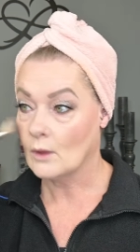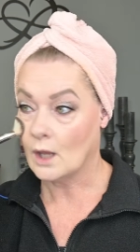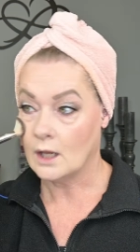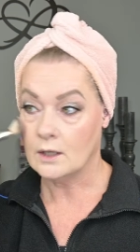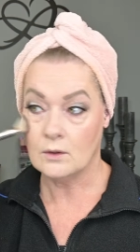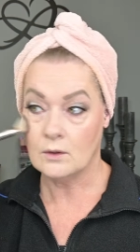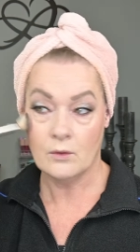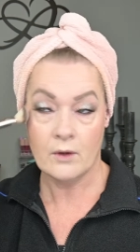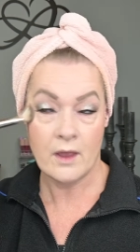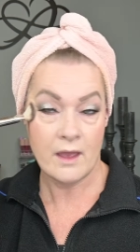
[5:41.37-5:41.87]
I
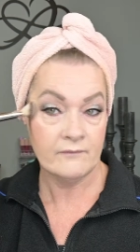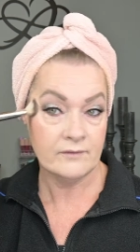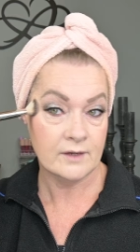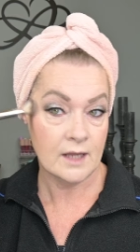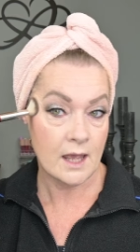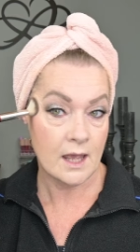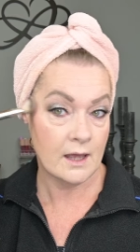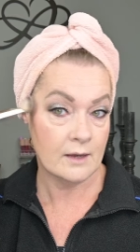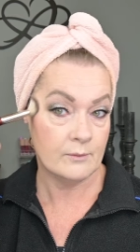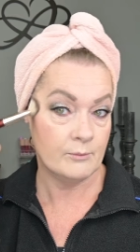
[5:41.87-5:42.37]
don't have
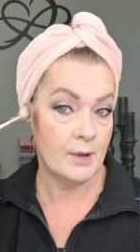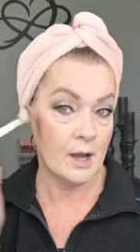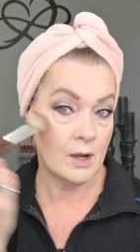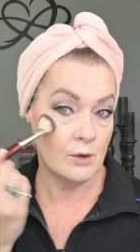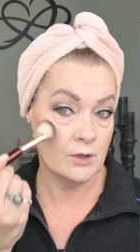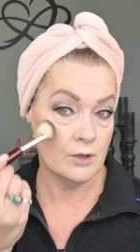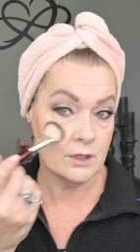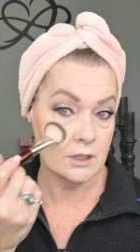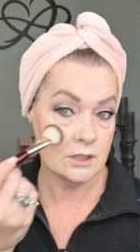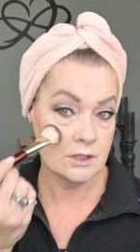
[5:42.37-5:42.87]
to add
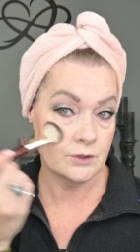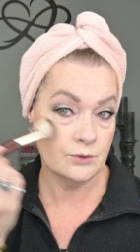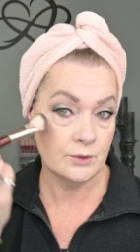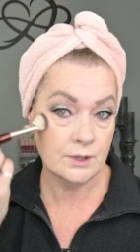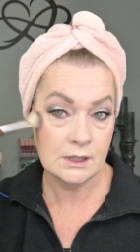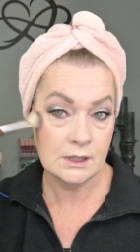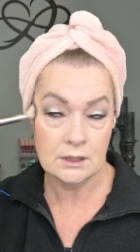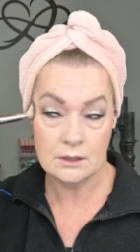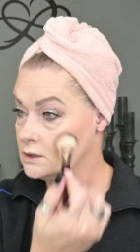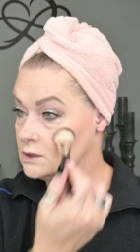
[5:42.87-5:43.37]
powder to
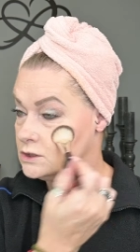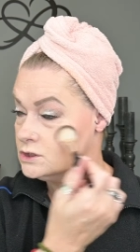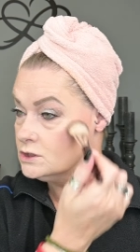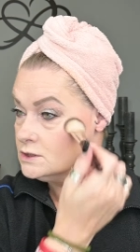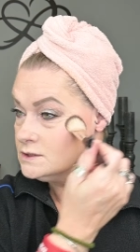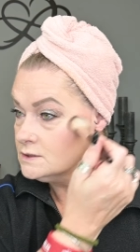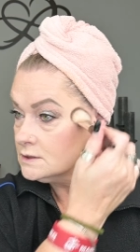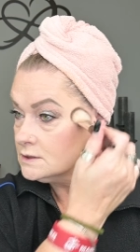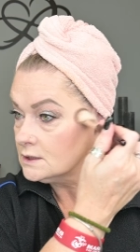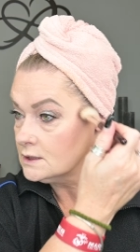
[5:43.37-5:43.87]
it. it
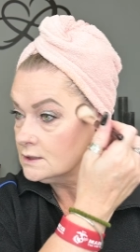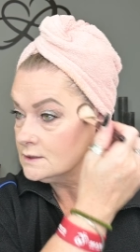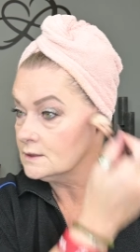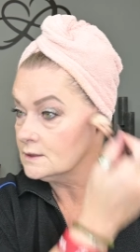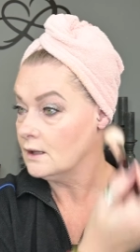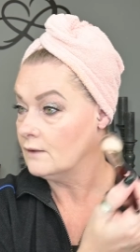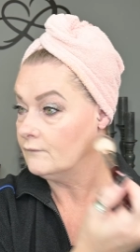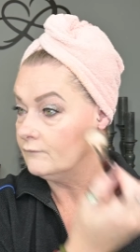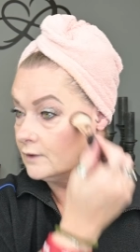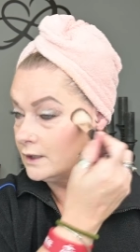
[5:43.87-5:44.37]
just is
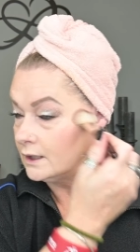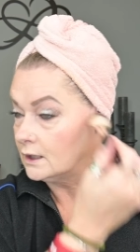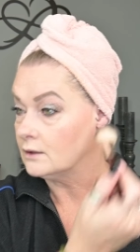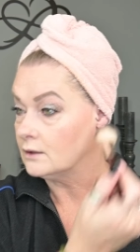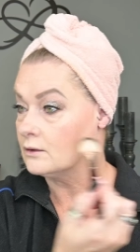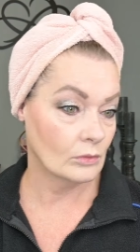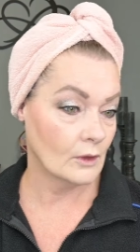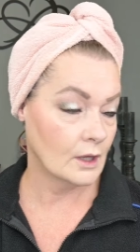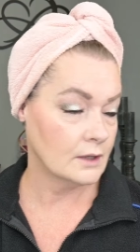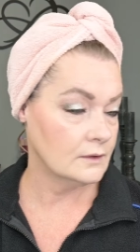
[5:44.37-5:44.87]
lovely.
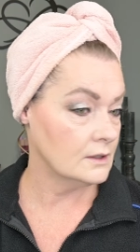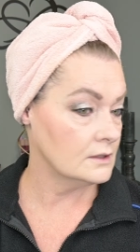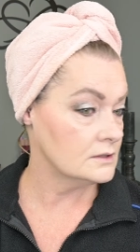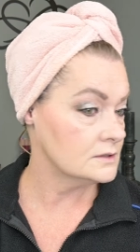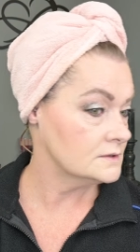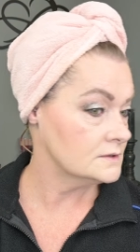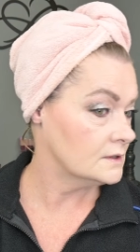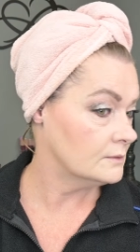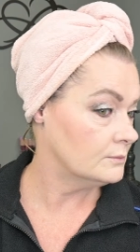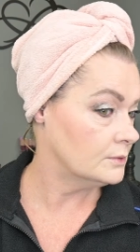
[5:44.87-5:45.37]
And
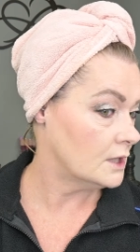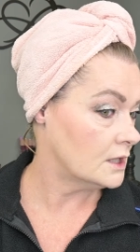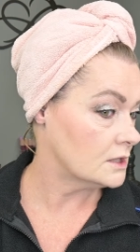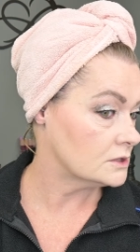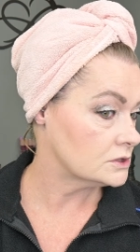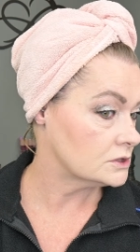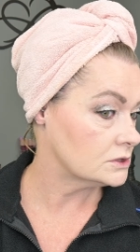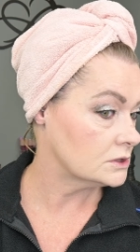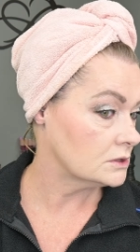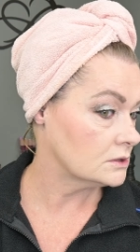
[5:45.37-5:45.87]
there's the
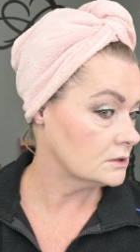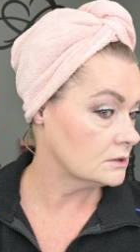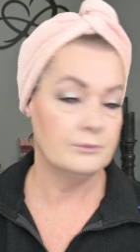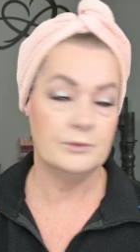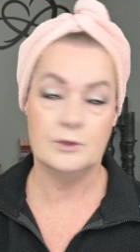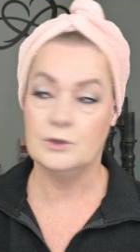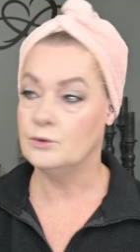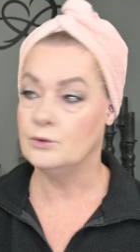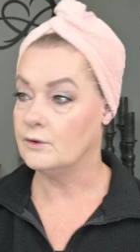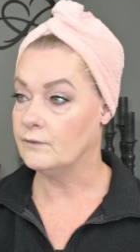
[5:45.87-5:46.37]
blush.
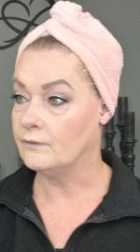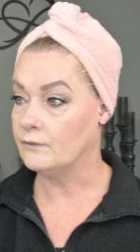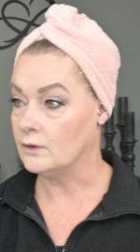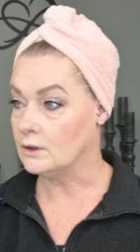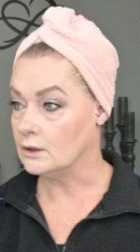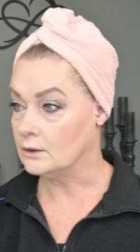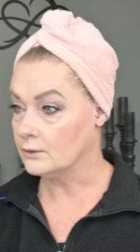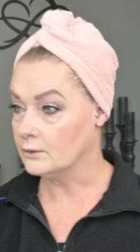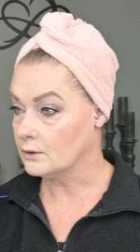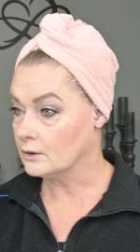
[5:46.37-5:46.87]

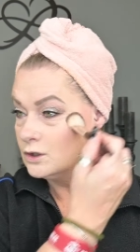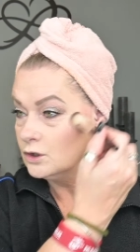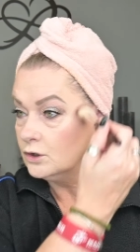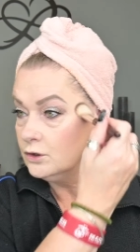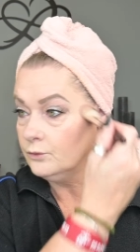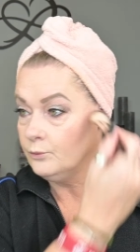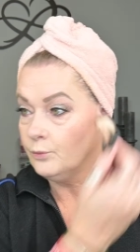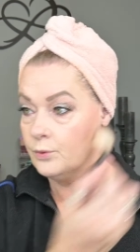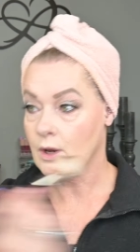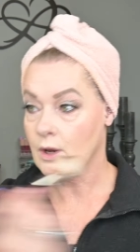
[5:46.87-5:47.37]
Beautiful.
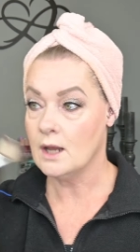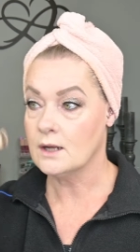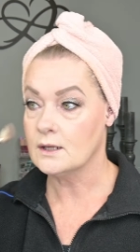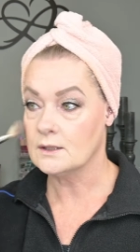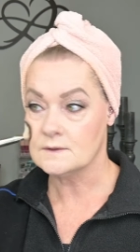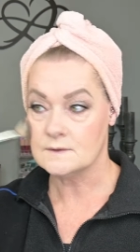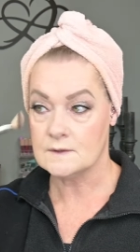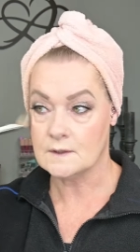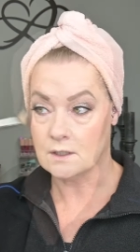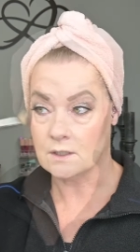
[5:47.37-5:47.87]
Good
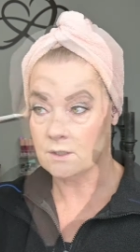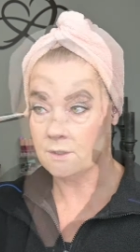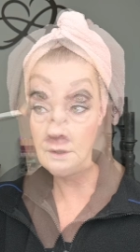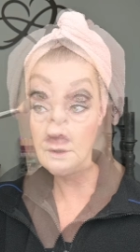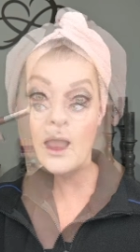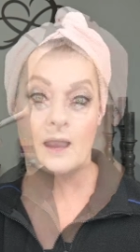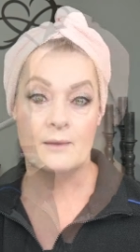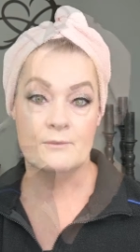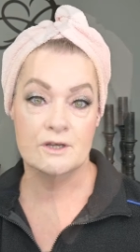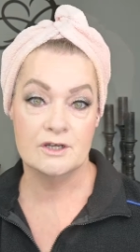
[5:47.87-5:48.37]
products here.
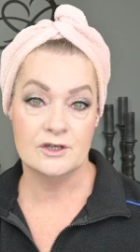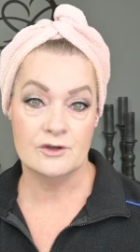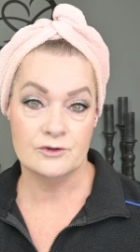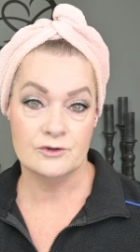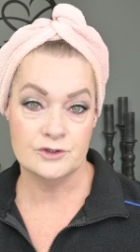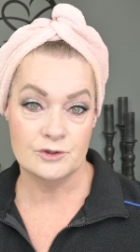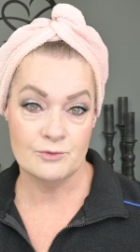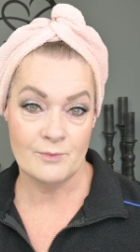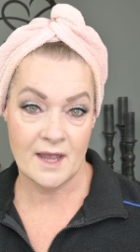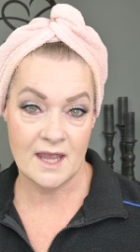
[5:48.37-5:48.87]
I'm going to go
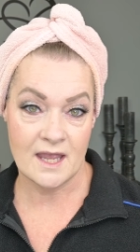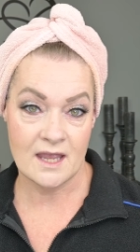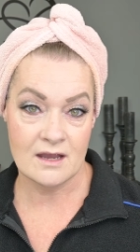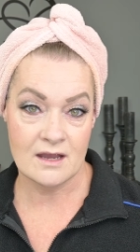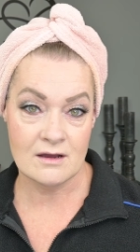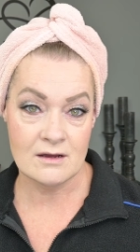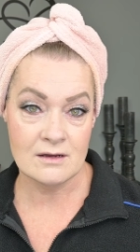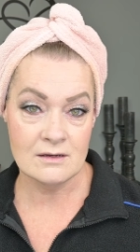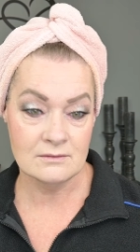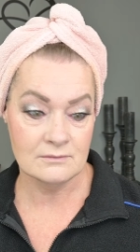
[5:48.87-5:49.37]
do my
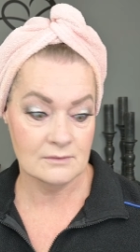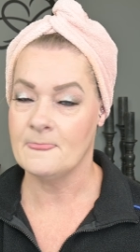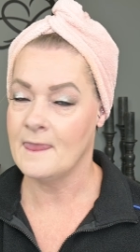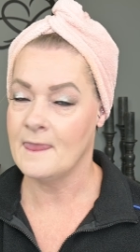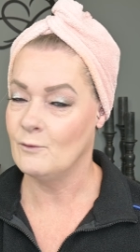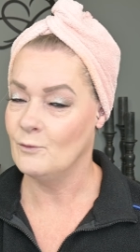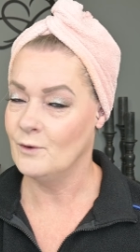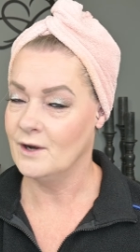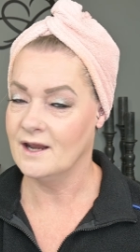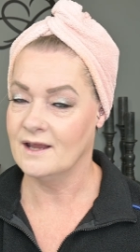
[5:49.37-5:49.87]
hair, and
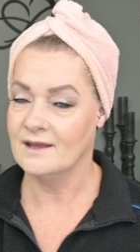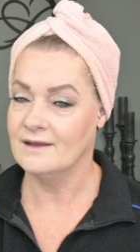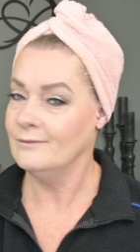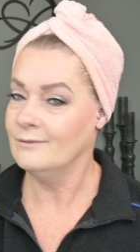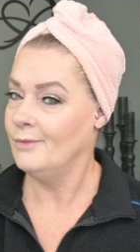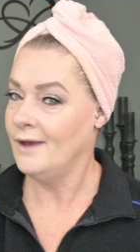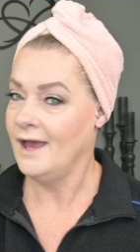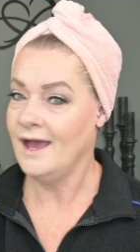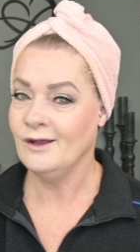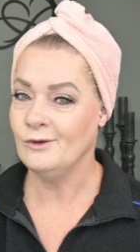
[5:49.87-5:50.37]
then when I get
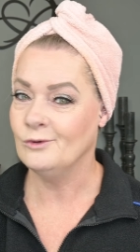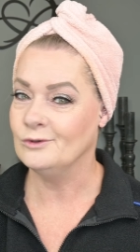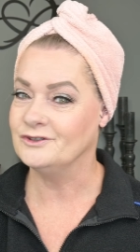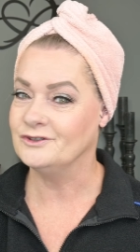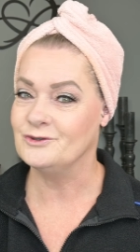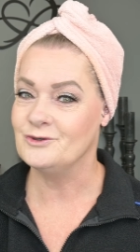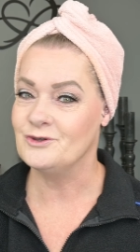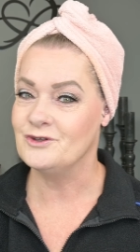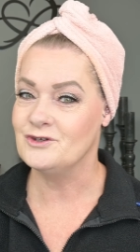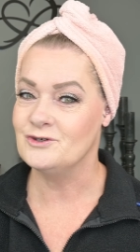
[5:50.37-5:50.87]
back, we'll
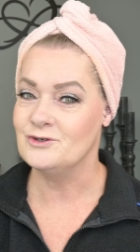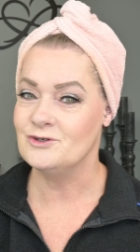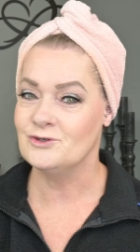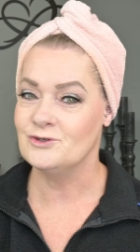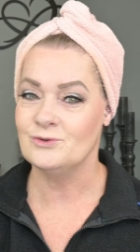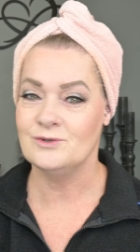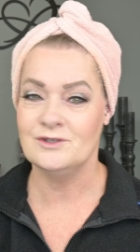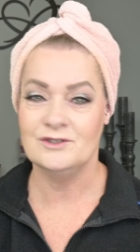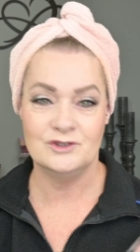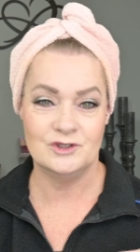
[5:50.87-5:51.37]
do the
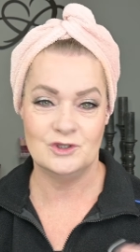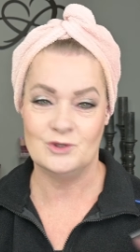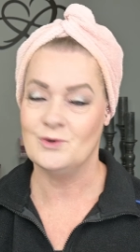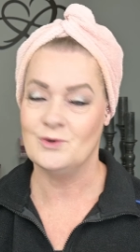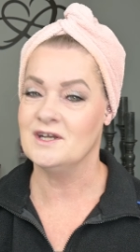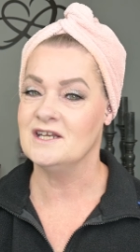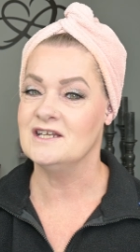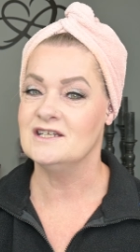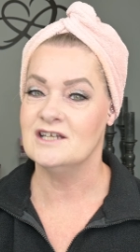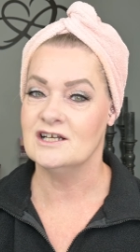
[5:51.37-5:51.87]
usual, do
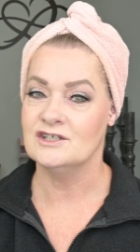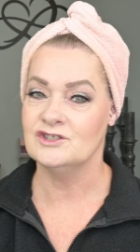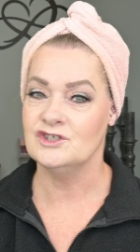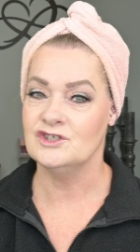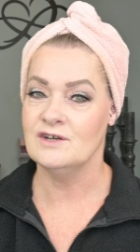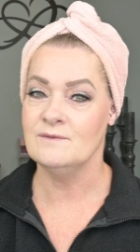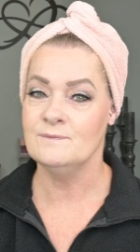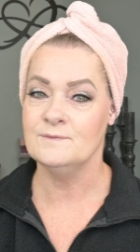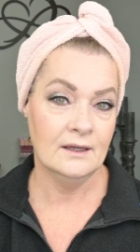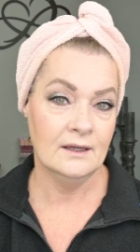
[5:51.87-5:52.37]
any
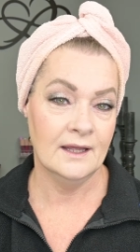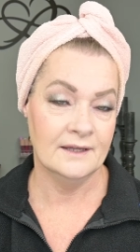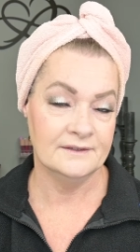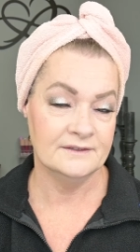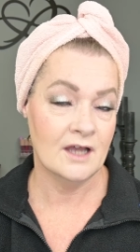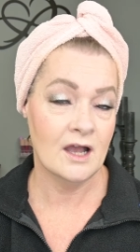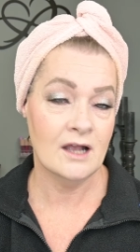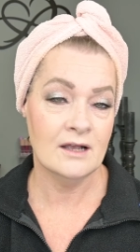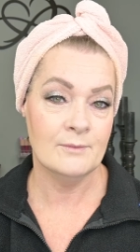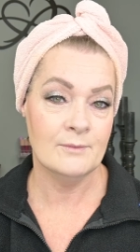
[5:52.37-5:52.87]
touch-ups, and
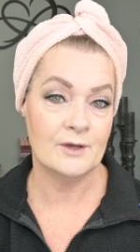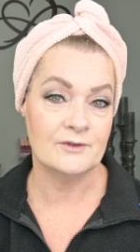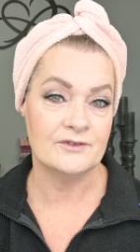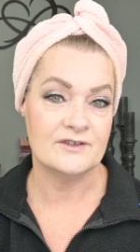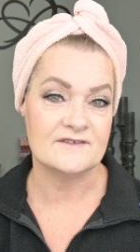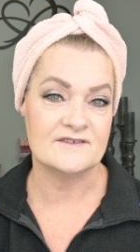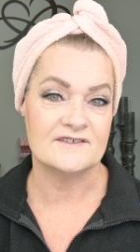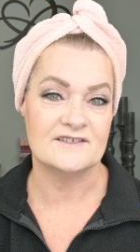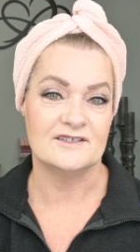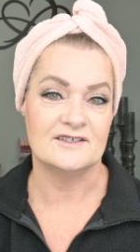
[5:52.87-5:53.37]
talk about
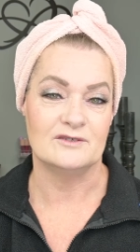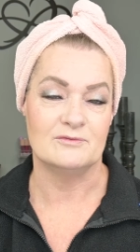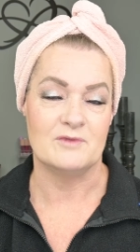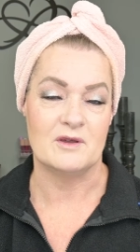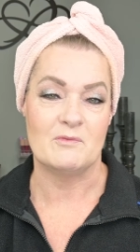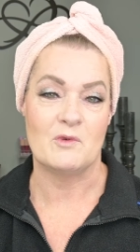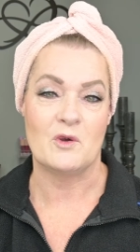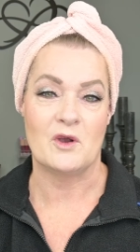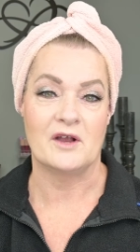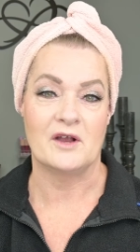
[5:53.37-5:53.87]
this a little
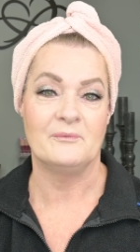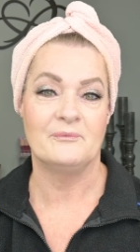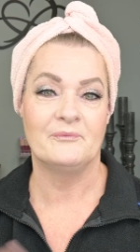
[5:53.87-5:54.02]
bit more.